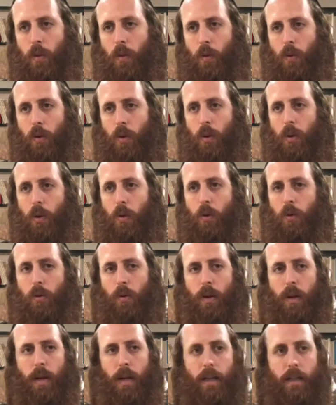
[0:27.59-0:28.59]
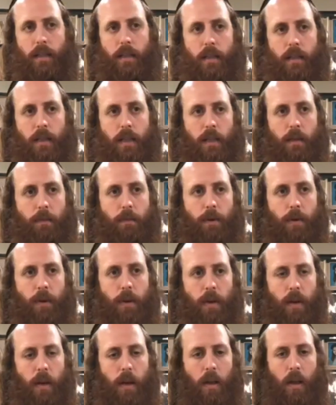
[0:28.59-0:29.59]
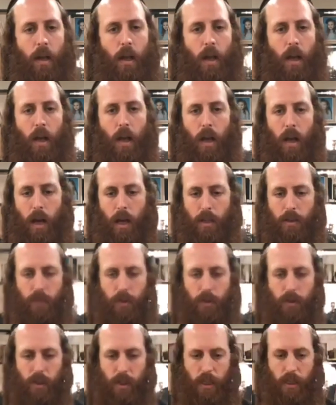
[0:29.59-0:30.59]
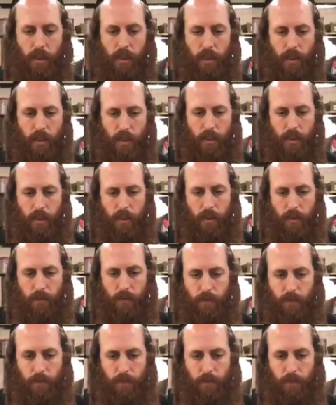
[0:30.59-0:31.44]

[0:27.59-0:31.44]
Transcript: to new and deep understandings,